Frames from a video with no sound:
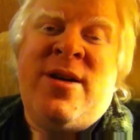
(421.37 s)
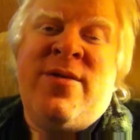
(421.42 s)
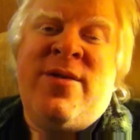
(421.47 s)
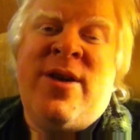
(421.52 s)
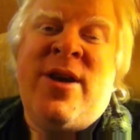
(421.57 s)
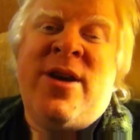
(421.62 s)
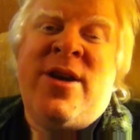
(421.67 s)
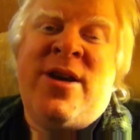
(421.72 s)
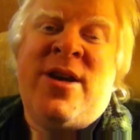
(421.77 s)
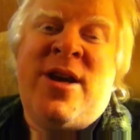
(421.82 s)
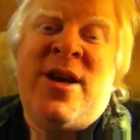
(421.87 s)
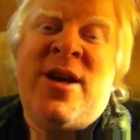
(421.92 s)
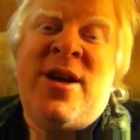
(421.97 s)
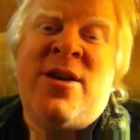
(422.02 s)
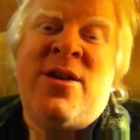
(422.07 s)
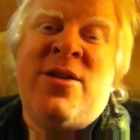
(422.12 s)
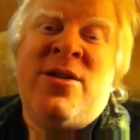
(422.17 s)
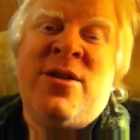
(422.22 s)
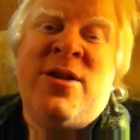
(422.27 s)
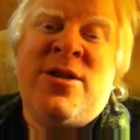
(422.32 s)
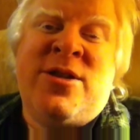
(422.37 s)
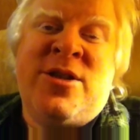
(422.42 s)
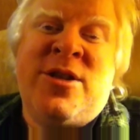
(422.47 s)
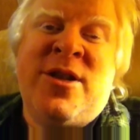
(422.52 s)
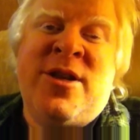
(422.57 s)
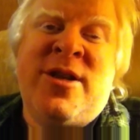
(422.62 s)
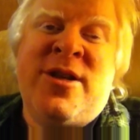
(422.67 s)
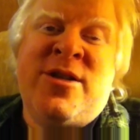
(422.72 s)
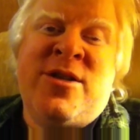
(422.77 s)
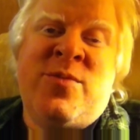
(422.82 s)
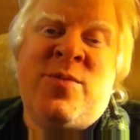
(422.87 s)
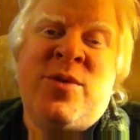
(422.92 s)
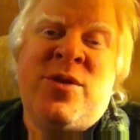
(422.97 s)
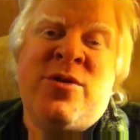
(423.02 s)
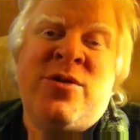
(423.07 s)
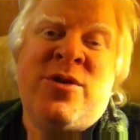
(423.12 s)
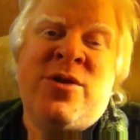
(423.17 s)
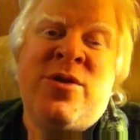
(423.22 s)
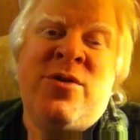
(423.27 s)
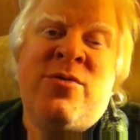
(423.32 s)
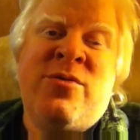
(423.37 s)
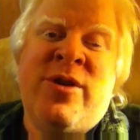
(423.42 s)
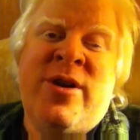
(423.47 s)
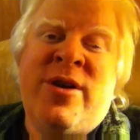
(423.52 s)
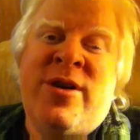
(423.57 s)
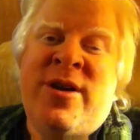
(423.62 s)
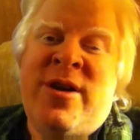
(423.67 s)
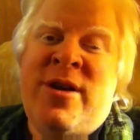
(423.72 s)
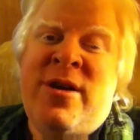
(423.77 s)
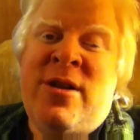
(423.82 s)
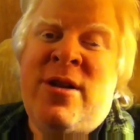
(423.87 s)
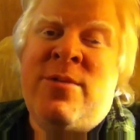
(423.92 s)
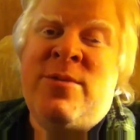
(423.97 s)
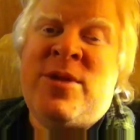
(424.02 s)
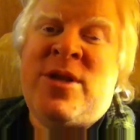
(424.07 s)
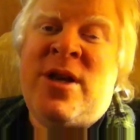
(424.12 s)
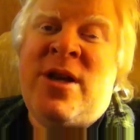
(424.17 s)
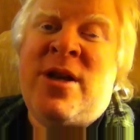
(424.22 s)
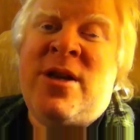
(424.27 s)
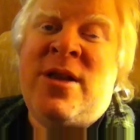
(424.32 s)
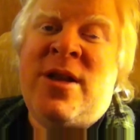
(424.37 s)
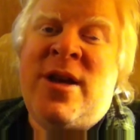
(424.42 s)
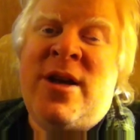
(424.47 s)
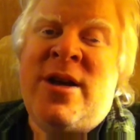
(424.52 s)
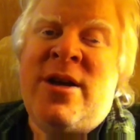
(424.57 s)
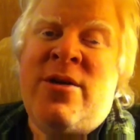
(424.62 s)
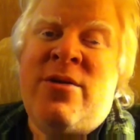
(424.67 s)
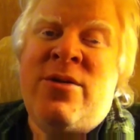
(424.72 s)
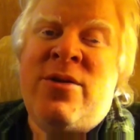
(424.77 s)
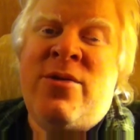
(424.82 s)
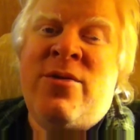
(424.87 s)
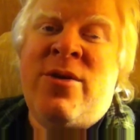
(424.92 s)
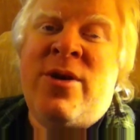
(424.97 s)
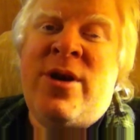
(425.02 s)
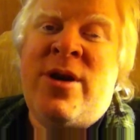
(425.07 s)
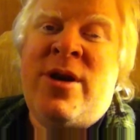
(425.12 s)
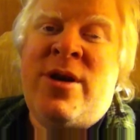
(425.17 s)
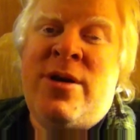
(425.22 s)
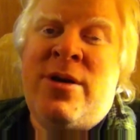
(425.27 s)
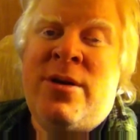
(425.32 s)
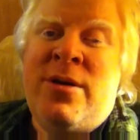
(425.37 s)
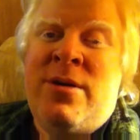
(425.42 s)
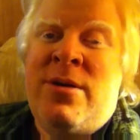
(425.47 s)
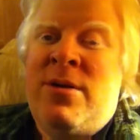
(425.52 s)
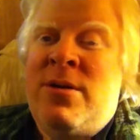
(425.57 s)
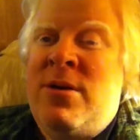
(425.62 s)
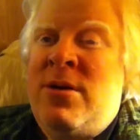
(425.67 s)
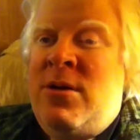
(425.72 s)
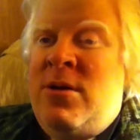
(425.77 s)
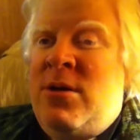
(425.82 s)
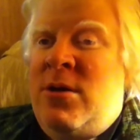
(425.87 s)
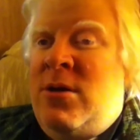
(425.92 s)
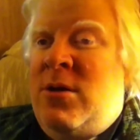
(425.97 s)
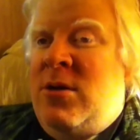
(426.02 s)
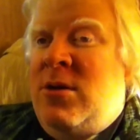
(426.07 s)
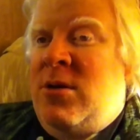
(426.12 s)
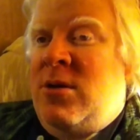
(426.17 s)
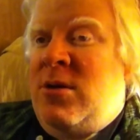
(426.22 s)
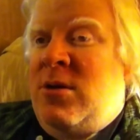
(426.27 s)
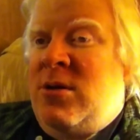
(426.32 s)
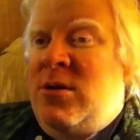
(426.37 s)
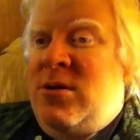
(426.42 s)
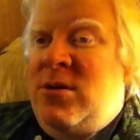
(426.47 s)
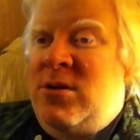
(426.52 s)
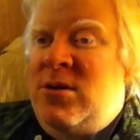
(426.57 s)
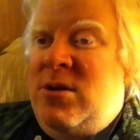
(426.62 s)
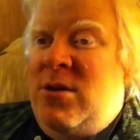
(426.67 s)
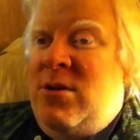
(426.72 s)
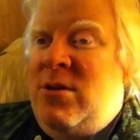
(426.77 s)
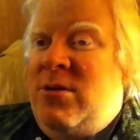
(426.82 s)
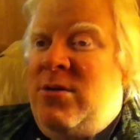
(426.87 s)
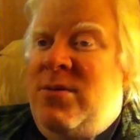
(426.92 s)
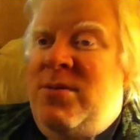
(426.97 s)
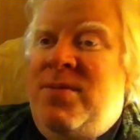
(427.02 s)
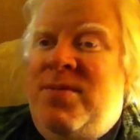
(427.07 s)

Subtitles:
I've got a Canon that's nice, but there's no way in hell I'm taking that out in the rain. So,